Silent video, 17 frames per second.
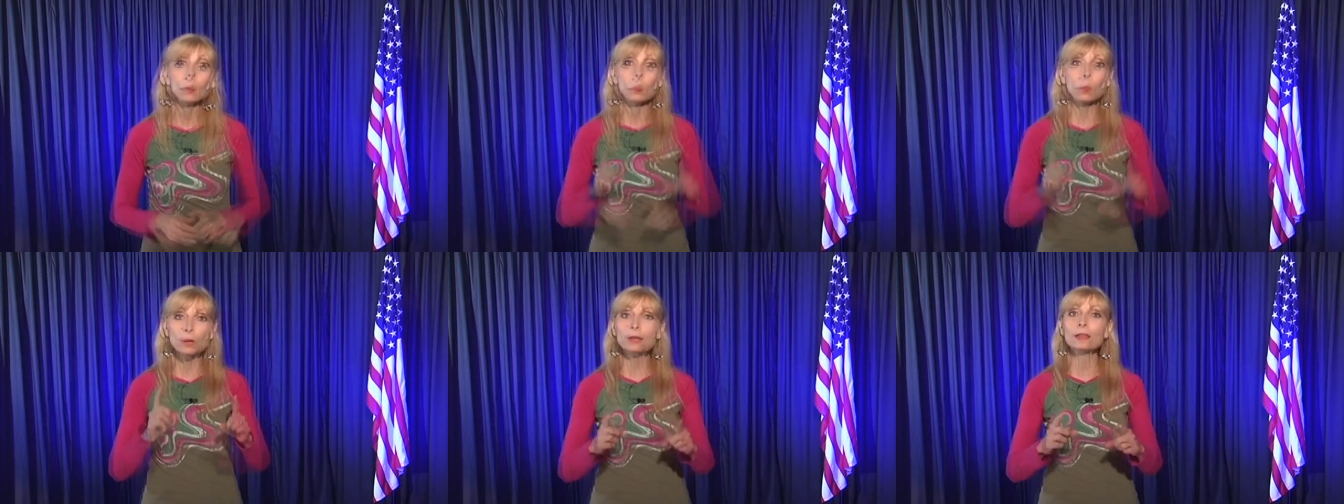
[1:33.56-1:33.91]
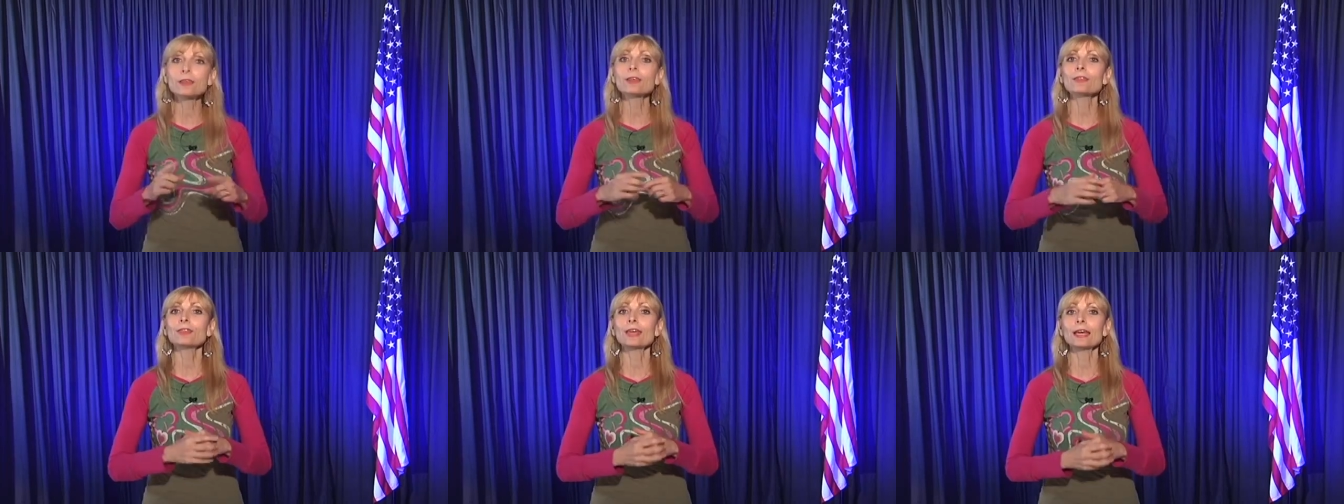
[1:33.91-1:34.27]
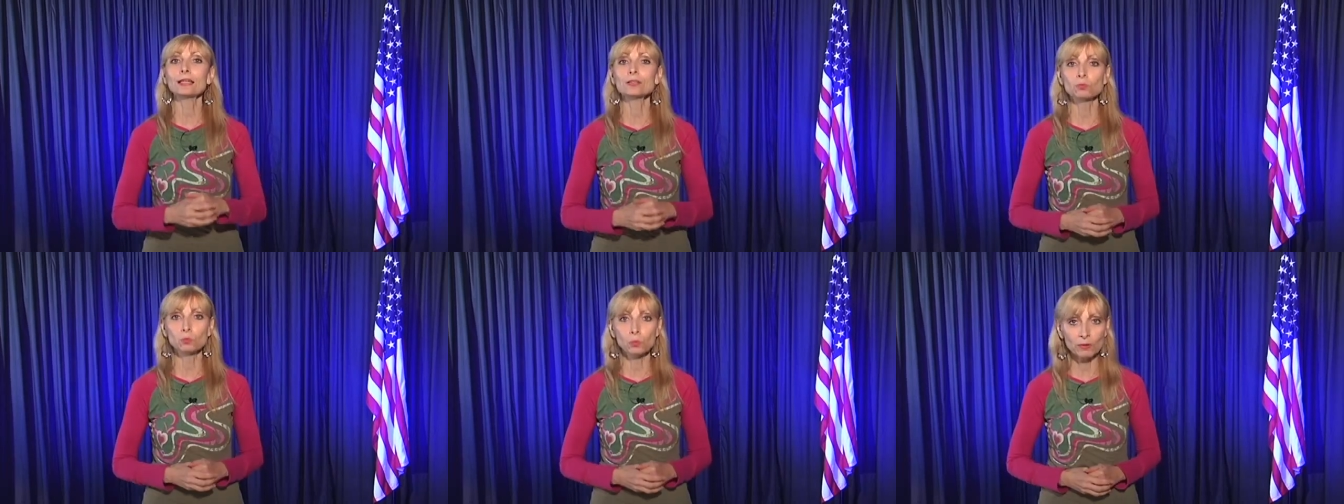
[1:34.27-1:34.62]
One of the
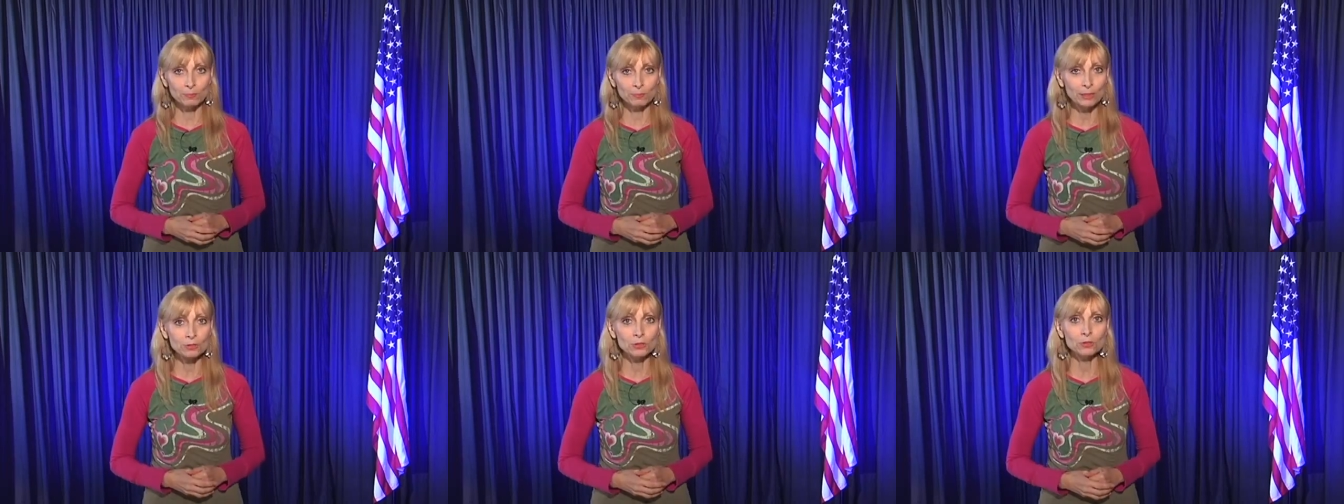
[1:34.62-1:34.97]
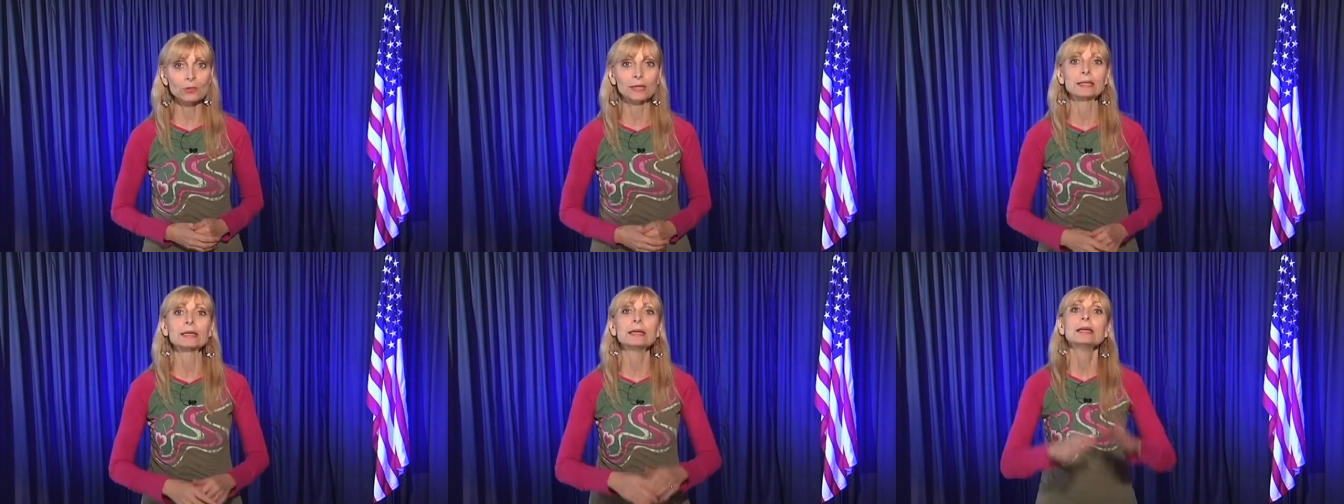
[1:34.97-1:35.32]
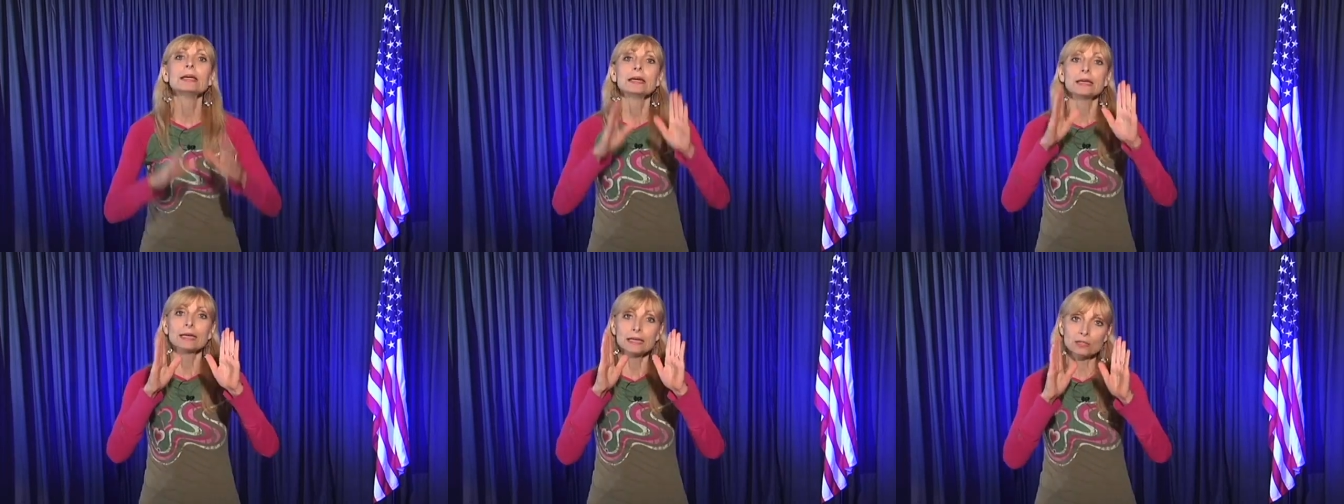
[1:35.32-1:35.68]
things we've been doing
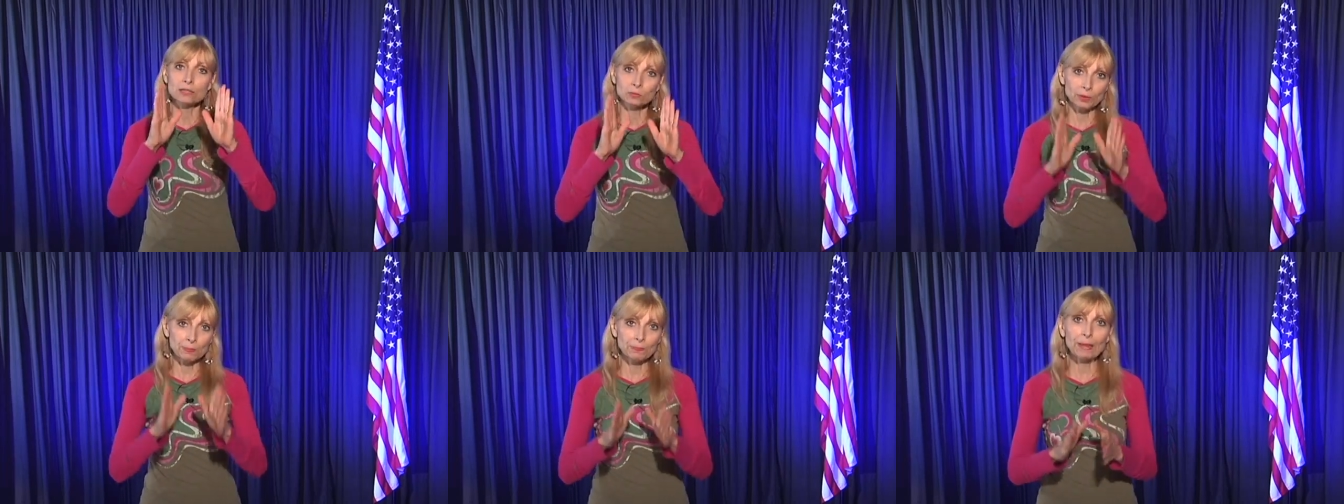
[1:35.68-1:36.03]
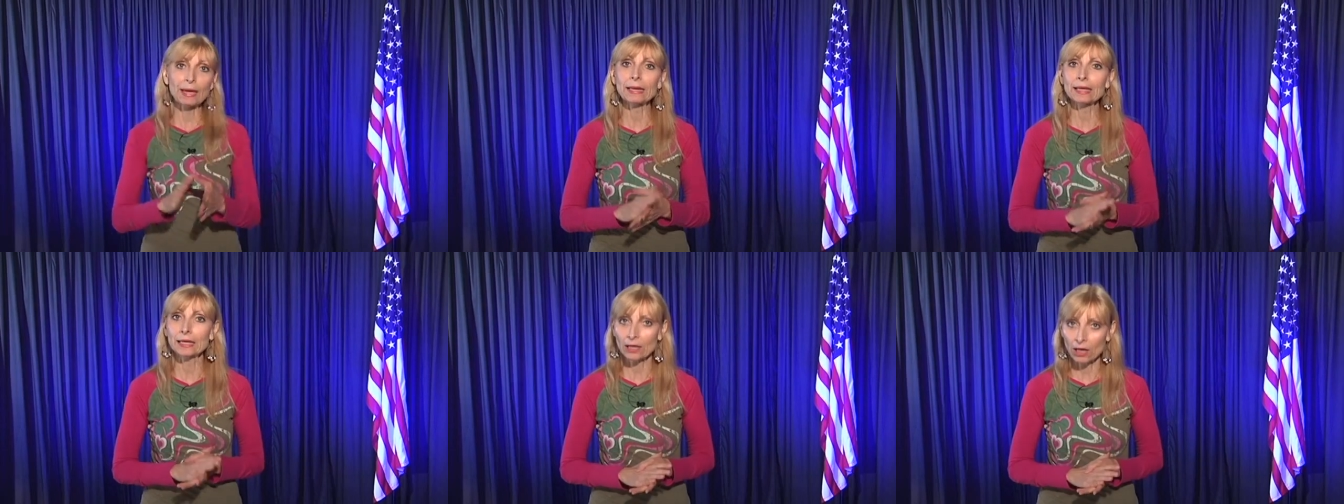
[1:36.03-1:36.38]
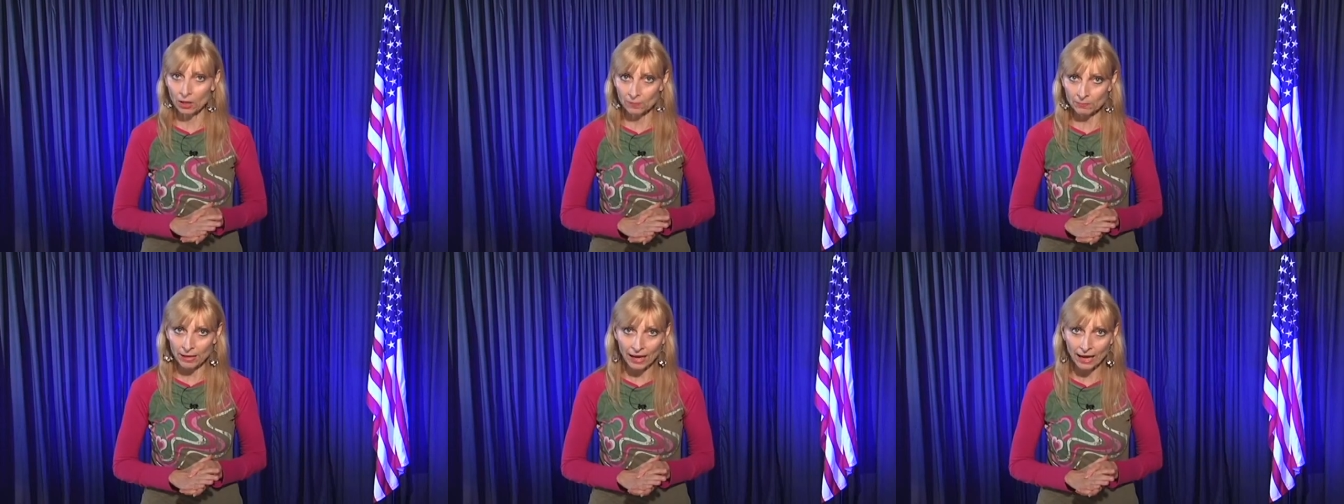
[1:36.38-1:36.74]
is repenting
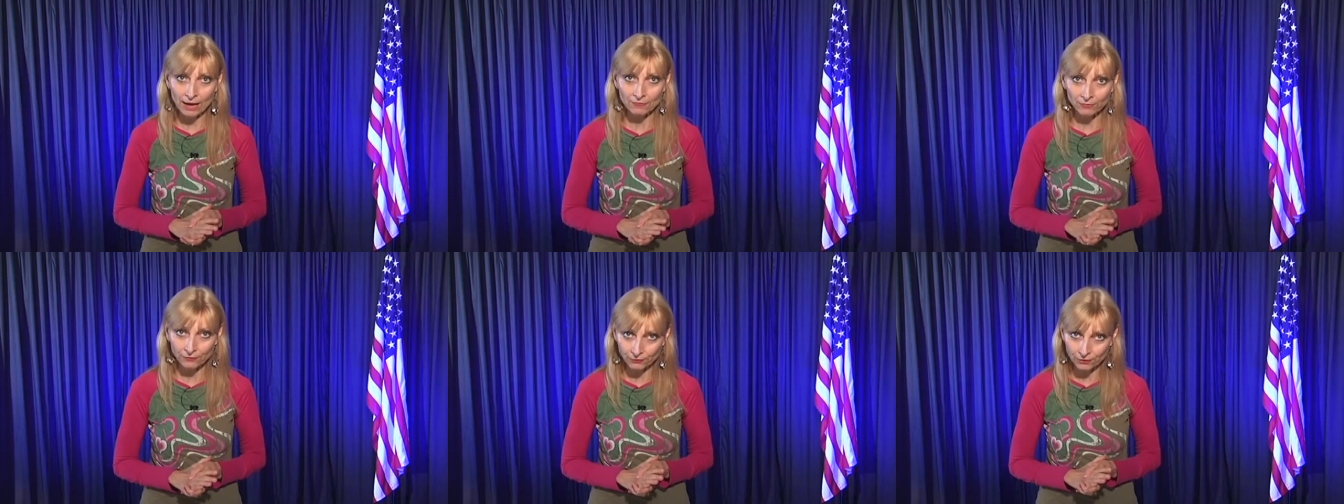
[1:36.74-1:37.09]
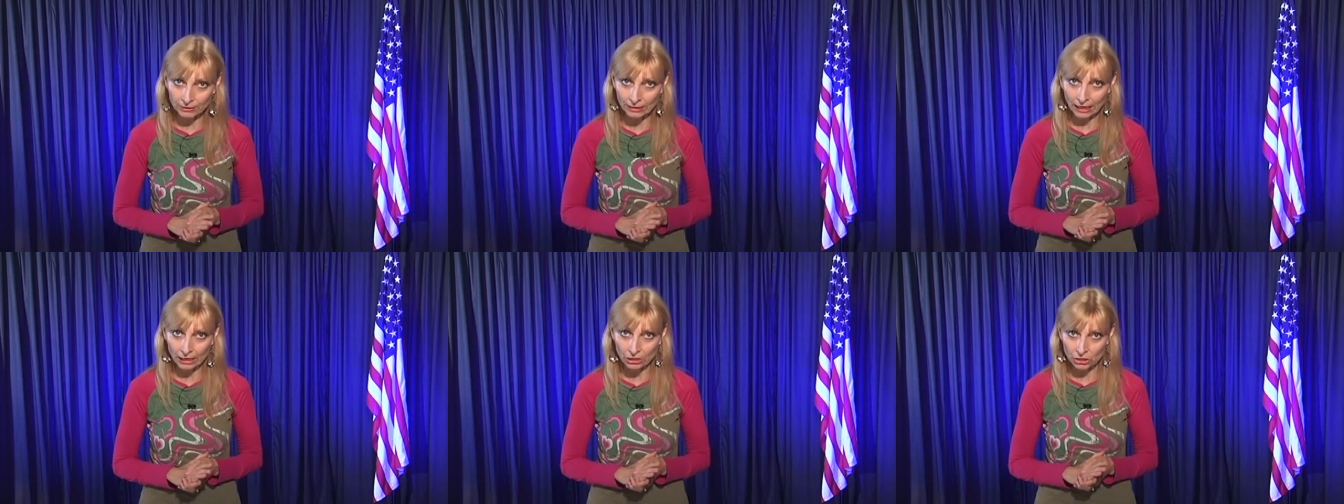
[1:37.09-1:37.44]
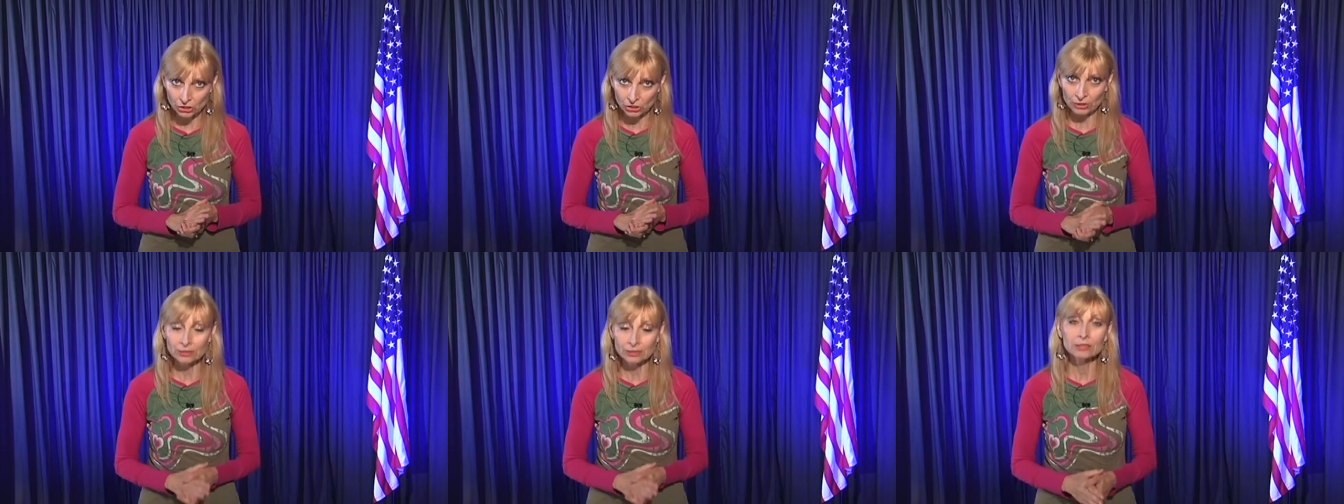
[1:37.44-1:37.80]
on behalf of our
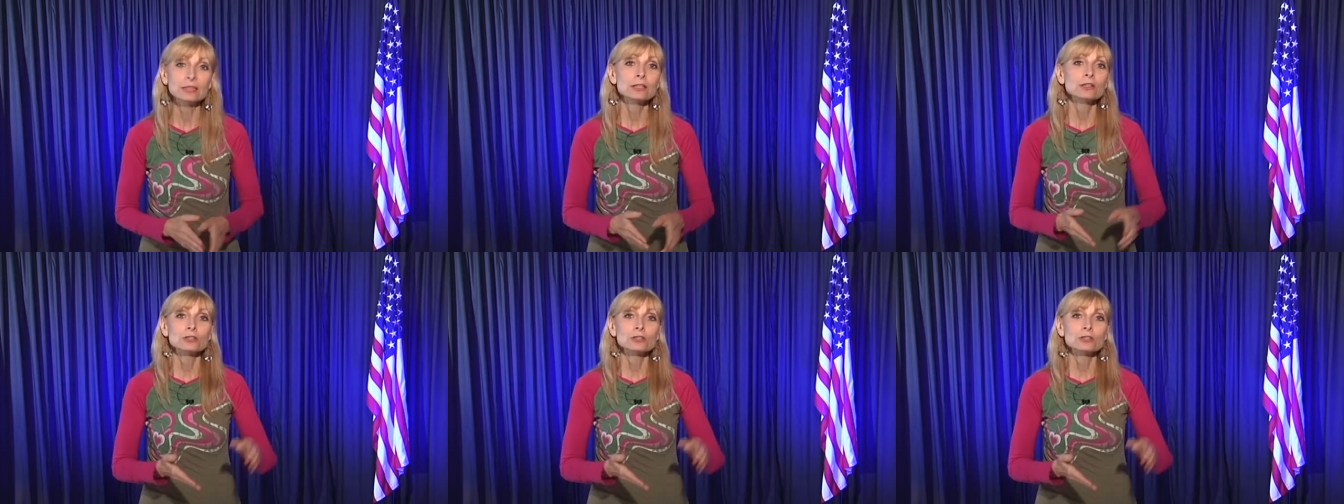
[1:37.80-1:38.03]
nation.